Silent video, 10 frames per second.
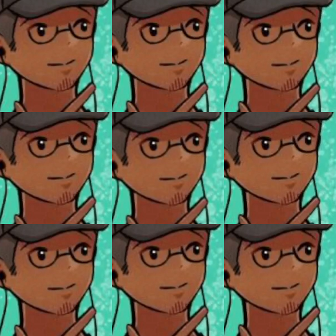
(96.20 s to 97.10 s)

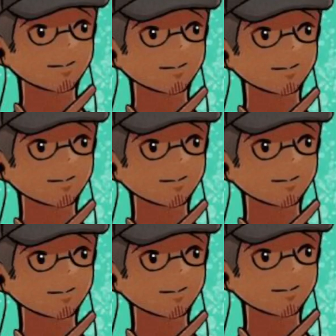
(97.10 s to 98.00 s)

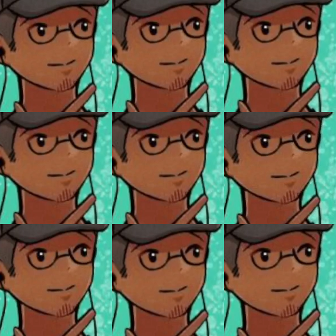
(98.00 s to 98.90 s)

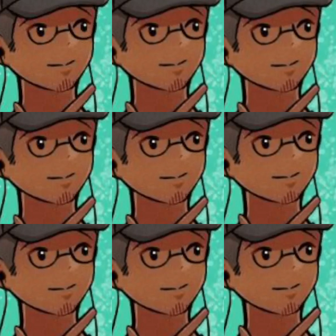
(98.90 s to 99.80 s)

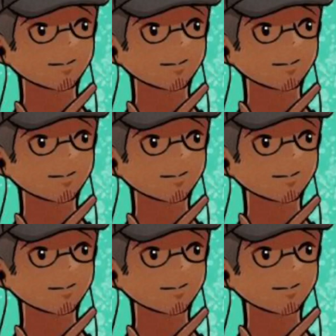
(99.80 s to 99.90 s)
[no speech]